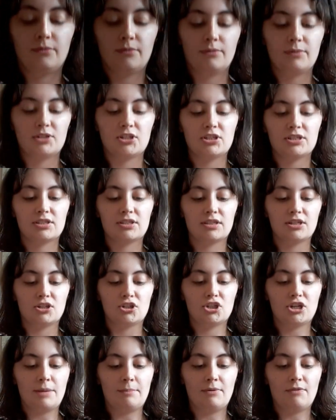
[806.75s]
which is the
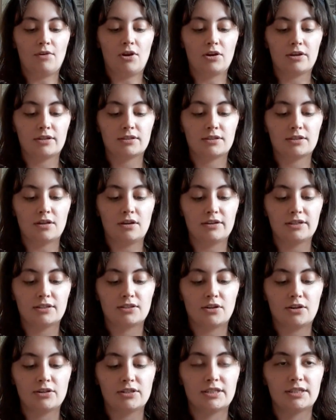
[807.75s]
shape of Arkansas, and
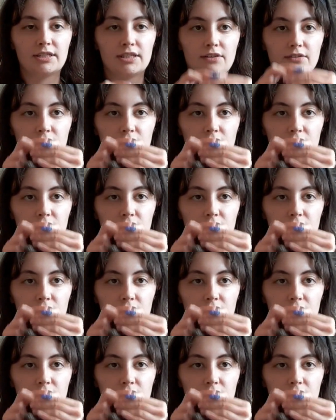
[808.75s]
it's hard to see.